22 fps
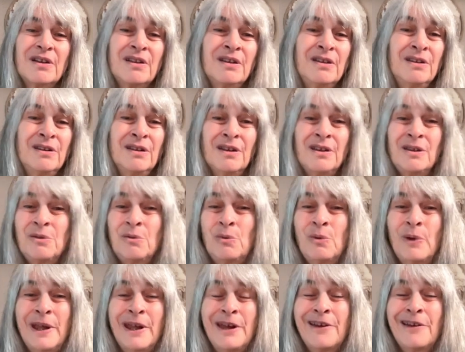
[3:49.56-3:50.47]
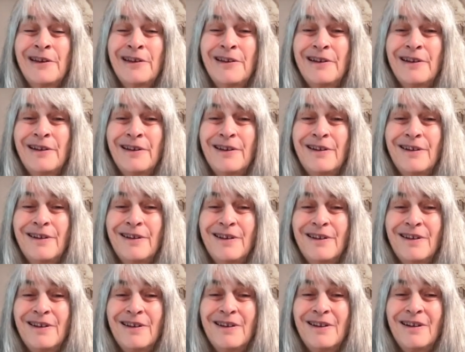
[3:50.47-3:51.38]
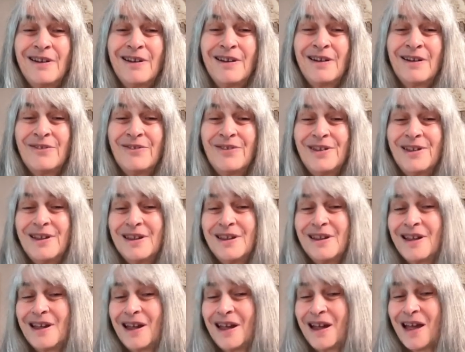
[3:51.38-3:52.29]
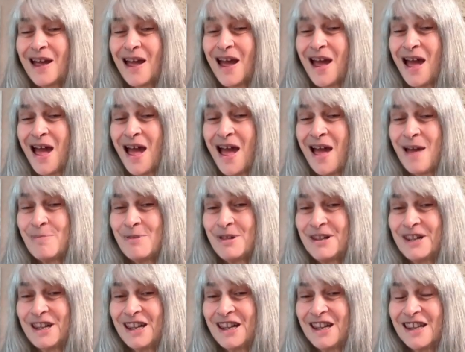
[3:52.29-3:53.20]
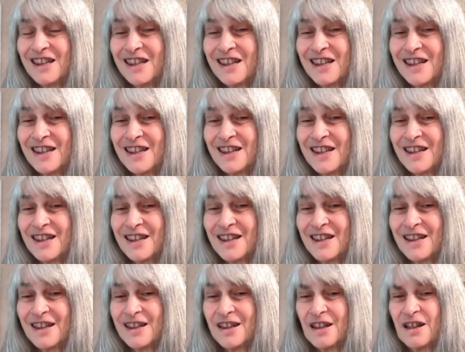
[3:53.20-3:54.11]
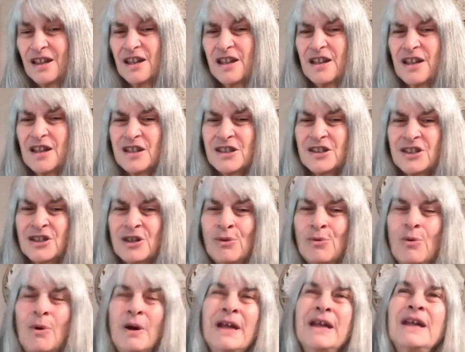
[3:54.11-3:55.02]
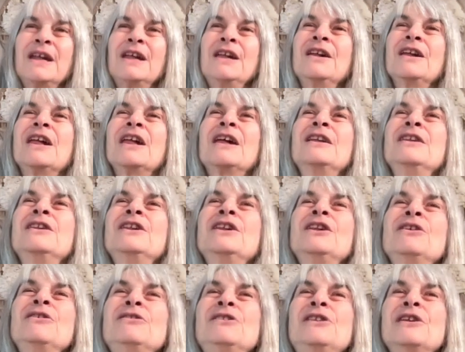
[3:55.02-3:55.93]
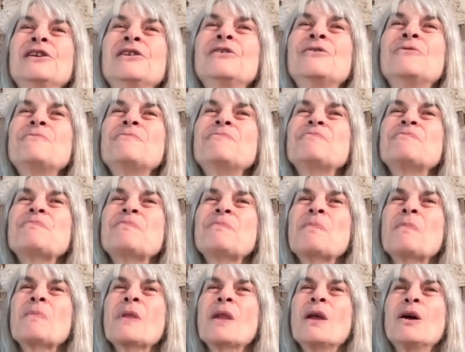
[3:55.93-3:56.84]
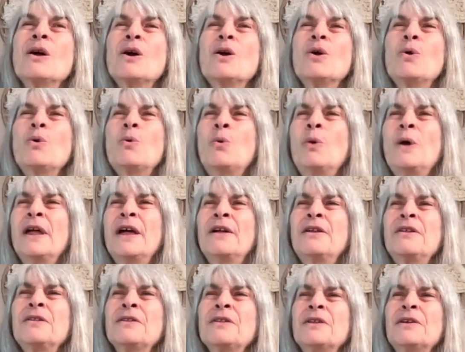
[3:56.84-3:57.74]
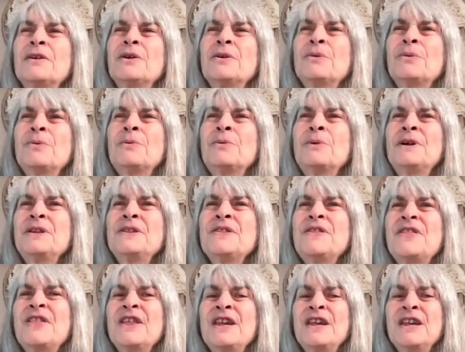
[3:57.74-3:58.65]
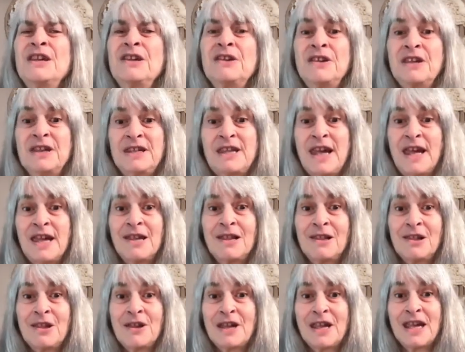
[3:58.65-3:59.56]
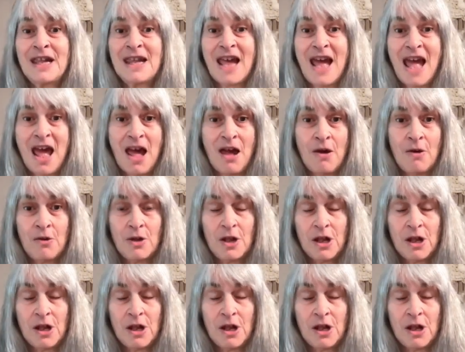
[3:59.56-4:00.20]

you're not aware of it happening. So what can you do? Well, one thing, you can take a look at how